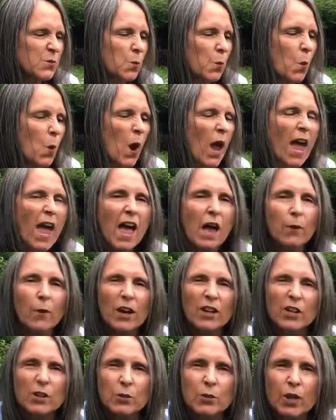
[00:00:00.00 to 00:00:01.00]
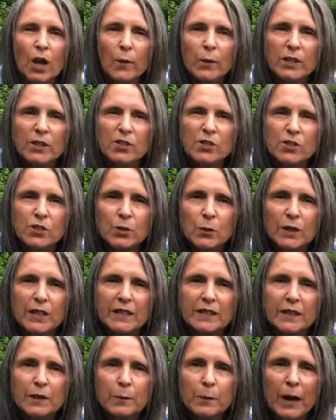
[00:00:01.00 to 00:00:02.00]
Where are you going to,
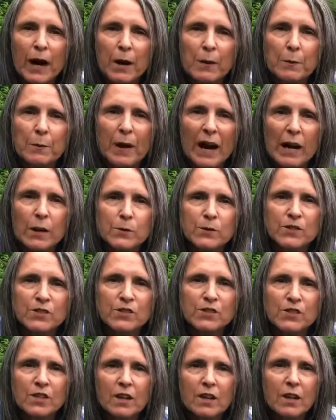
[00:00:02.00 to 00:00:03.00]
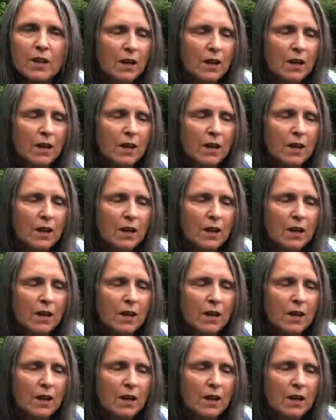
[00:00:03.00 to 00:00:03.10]
little brown mouse?